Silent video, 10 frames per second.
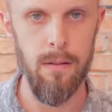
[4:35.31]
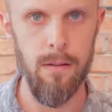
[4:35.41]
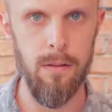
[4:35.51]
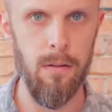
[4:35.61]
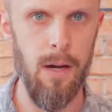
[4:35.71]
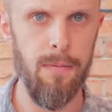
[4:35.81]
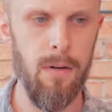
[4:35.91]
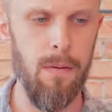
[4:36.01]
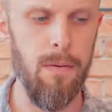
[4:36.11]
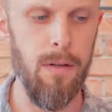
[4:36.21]
So after
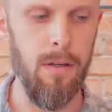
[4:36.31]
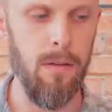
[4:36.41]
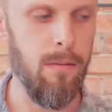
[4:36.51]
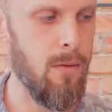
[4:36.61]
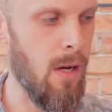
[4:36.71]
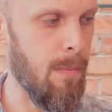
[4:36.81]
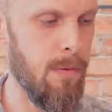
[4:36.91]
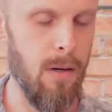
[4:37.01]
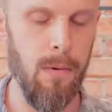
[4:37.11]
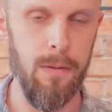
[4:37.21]
every
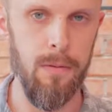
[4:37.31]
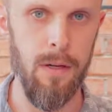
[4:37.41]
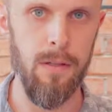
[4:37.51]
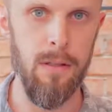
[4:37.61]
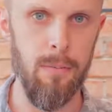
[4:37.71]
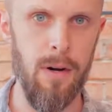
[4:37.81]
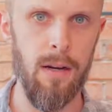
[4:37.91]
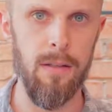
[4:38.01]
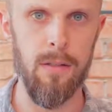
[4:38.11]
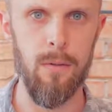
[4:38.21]
chapter I went through, I did the
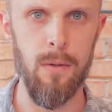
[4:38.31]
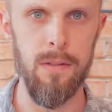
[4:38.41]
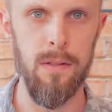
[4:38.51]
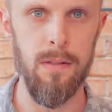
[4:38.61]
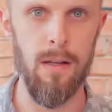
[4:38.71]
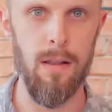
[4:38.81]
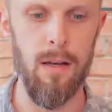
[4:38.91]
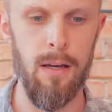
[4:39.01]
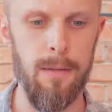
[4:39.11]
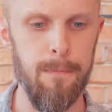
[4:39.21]
practice quizzes
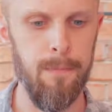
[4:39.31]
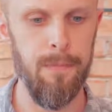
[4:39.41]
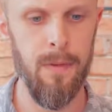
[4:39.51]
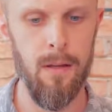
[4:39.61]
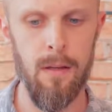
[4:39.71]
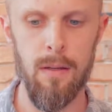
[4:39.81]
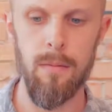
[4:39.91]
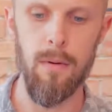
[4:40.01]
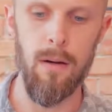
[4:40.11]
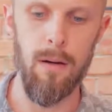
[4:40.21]
online,
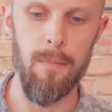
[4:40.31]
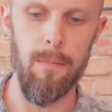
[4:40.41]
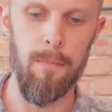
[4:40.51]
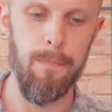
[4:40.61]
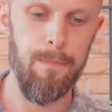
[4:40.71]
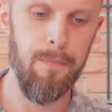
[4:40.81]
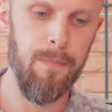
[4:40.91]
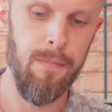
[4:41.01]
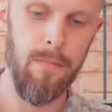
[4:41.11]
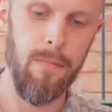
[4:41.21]

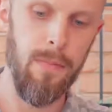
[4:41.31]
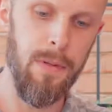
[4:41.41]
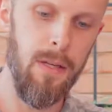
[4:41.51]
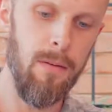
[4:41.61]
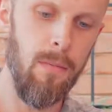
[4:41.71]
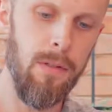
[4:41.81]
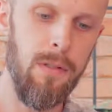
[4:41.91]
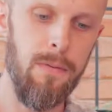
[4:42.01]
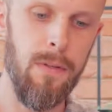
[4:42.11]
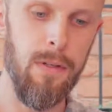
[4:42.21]
but then once
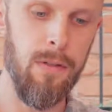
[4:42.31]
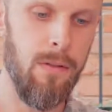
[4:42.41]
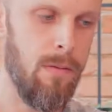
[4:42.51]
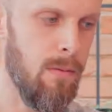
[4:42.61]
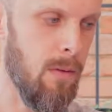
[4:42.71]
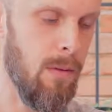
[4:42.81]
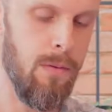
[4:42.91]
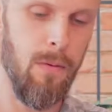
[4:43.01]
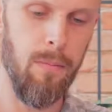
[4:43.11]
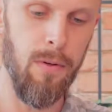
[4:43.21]
you finish going
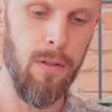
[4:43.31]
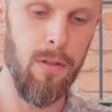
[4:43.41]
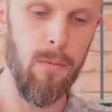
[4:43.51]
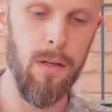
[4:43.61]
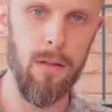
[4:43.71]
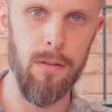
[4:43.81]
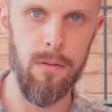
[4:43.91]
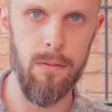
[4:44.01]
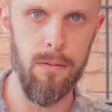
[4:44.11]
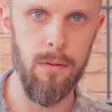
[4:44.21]
through the book, you want to
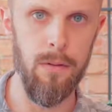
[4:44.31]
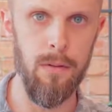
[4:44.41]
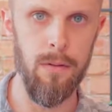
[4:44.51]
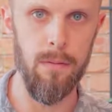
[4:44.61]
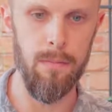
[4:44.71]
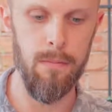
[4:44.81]
do the